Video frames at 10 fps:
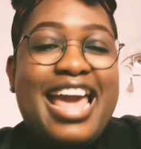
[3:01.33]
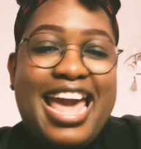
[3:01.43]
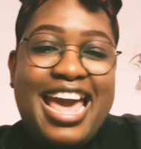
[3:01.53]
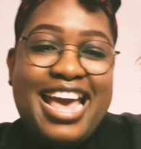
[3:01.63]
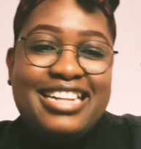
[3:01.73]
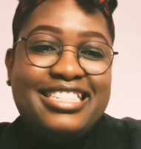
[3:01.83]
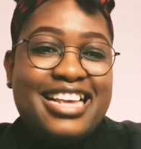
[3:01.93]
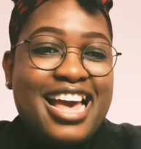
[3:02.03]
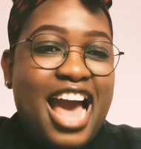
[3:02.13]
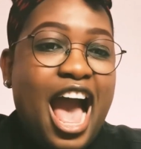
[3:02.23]

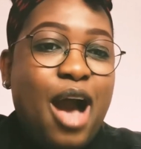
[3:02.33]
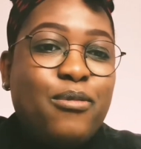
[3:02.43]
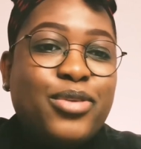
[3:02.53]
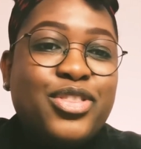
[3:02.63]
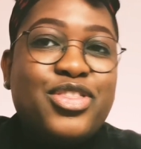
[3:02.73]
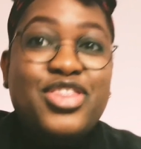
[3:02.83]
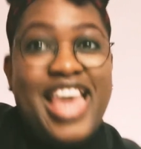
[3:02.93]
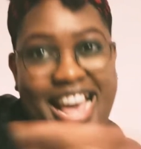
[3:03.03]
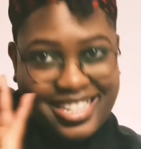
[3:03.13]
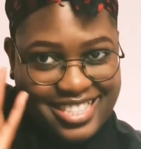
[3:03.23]
And our
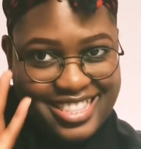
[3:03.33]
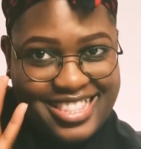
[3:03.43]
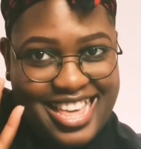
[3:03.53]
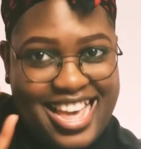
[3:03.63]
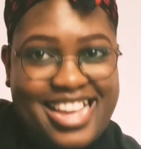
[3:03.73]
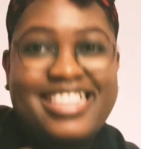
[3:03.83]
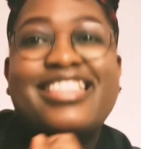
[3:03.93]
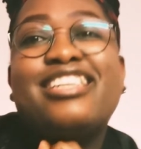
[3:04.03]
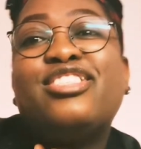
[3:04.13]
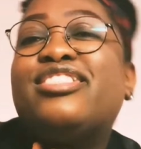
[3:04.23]
third thing
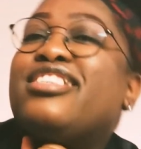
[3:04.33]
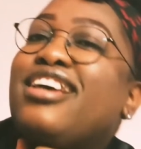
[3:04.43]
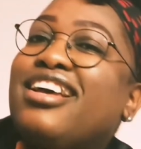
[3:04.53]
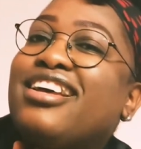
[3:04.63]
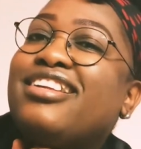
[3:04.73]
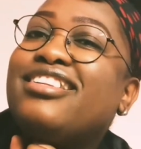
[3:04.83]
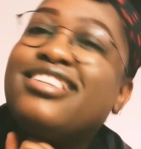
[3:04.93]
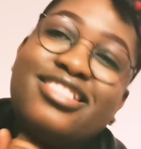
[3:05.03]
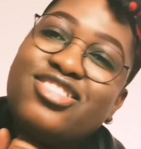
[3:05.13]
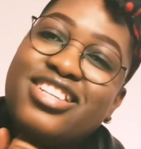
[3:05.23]
that
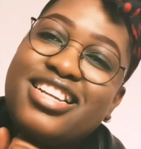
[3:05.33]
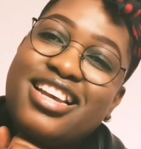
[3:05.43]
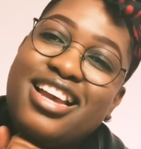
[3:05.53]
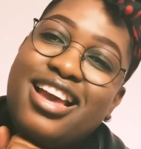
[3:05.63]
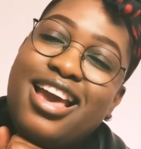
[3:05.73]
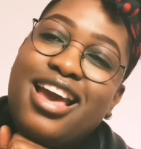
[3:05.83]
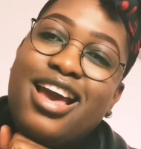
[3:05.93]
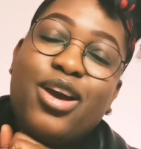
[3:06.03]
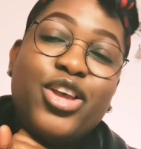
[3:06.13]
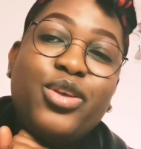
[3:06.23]
literally
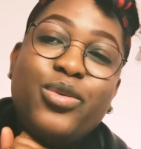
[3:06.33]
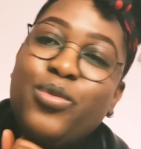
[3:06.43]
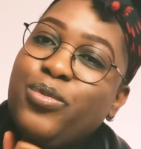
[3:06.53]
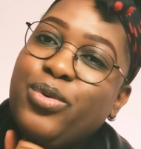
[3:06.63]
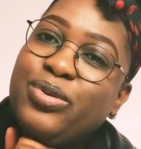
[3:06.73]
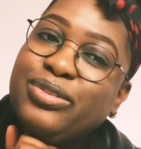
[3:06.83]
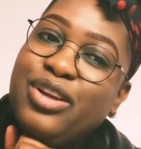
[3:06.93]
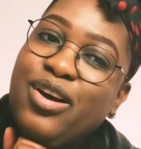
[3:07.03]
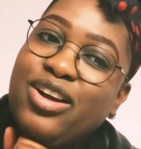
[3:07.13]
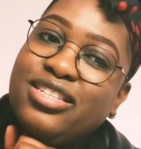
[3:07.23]
you will
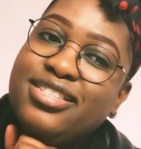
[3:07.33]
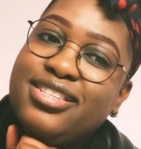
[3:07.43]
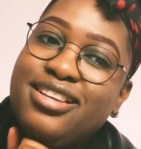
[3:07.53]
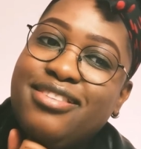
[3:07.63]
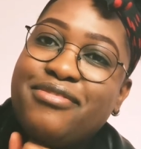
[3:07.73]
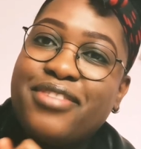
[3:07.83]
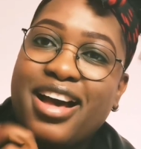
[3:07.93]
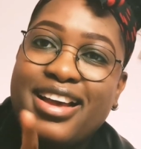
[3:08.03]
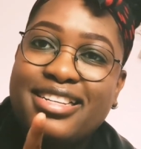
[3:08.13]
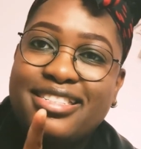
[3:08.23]
not
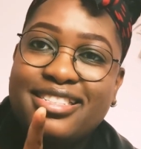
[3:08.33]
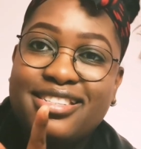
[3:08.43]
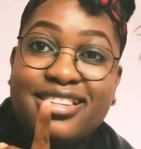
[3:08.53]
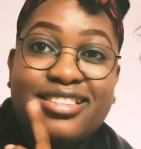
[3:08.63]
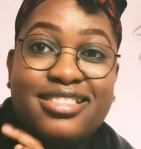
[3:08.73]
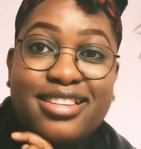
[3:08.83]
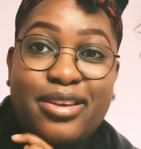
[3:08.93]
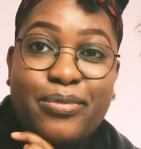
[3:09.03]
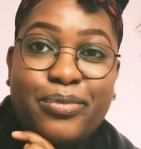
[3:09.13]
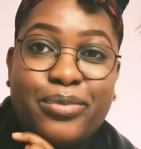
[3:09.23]
find in
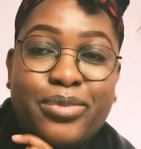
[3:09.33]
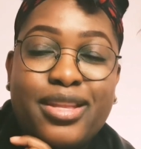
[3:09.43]
Zim,